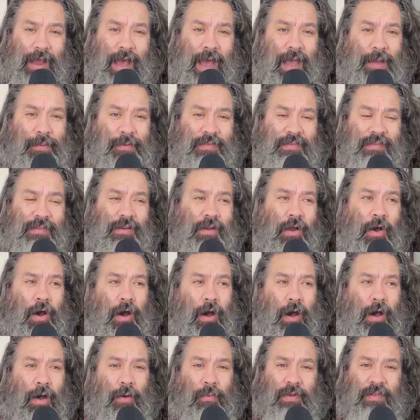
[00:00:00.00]
I was in
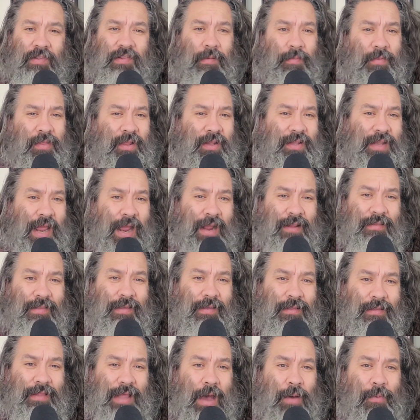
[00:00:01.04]
awe with some of the
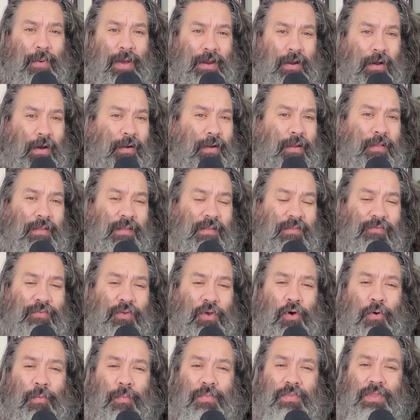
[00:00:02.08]
dancing that went on in this
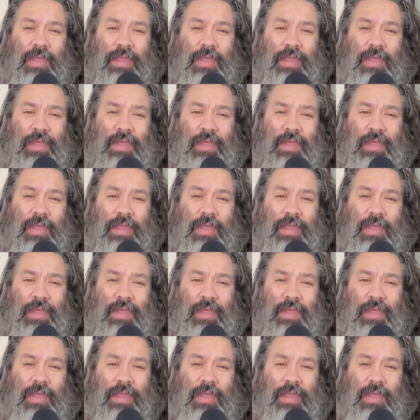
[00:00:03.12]
film.